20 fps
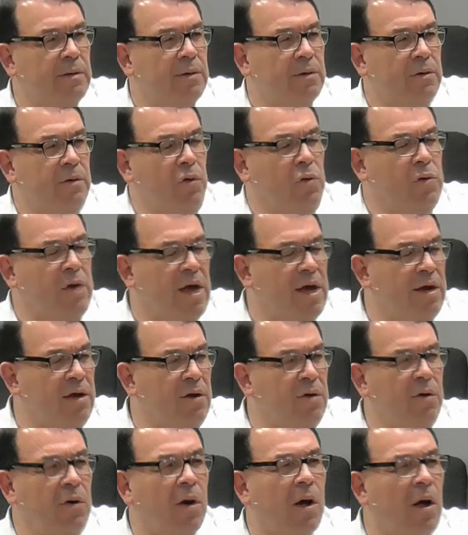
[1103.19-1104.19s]
You can
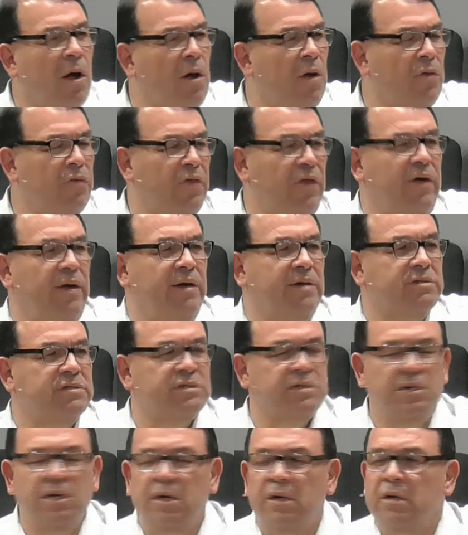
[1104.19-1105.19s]
do all things
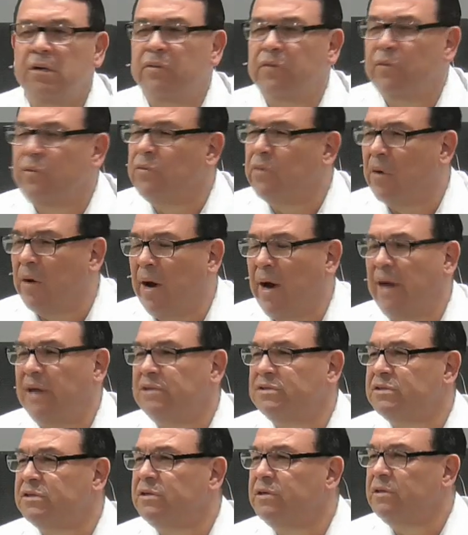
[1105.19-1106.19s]
through
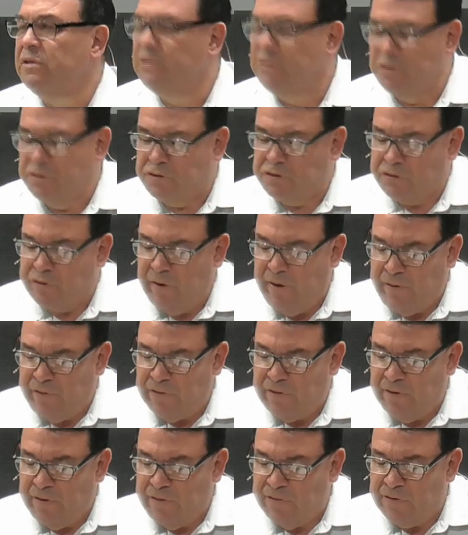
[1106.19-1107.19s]
Christ who
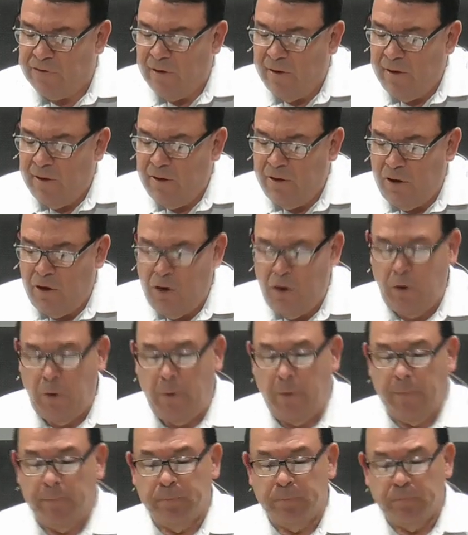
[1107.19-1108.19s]
strengthens you.
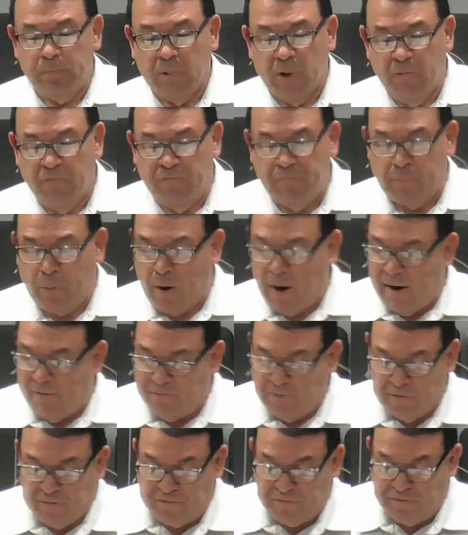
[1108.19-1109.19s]

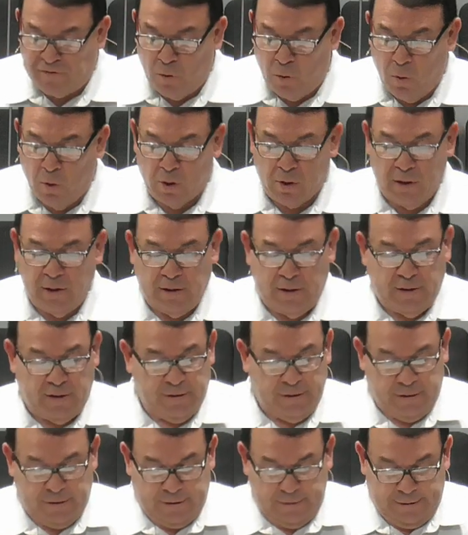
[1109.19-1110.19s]
Proverbs 4.
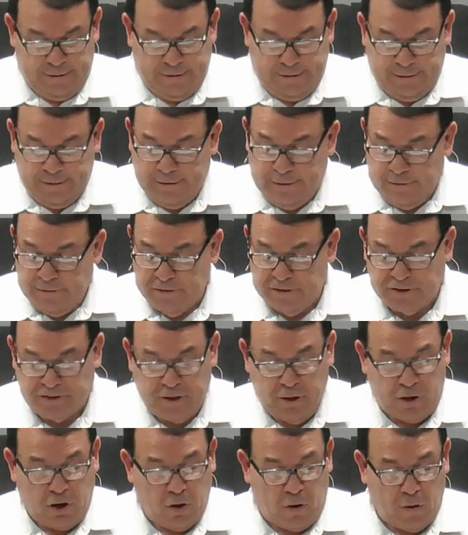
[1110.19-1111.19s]
Just
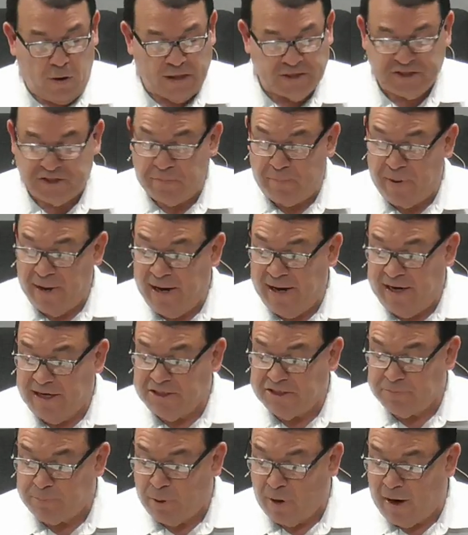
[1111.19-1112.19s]
look across the
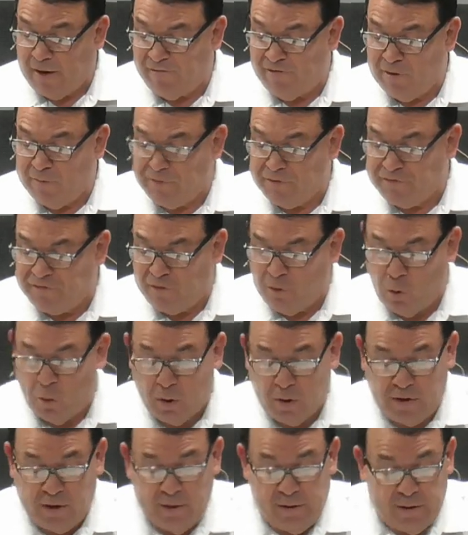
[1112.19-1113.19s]
page. Proverbs
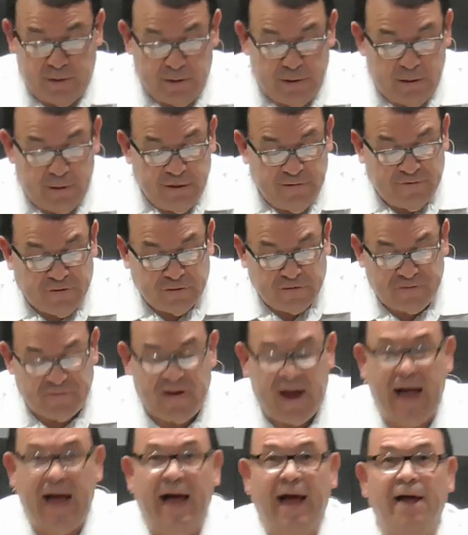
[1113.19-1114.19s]
4, verse
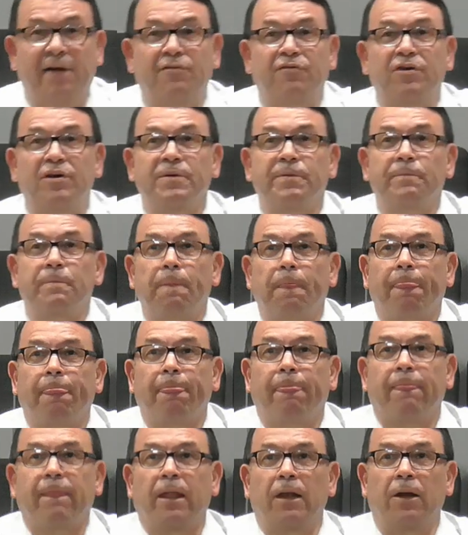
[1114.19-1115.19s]
5.
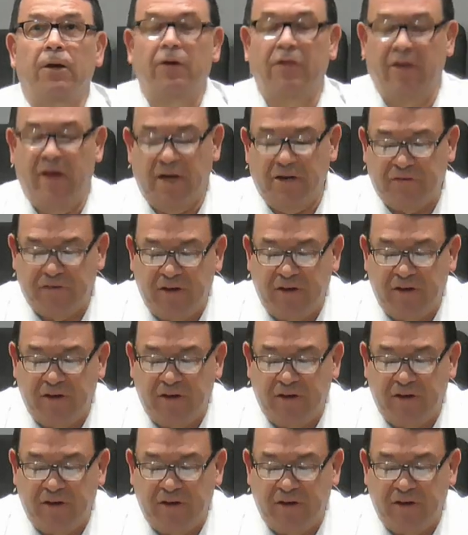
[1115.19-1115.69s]
Look at this.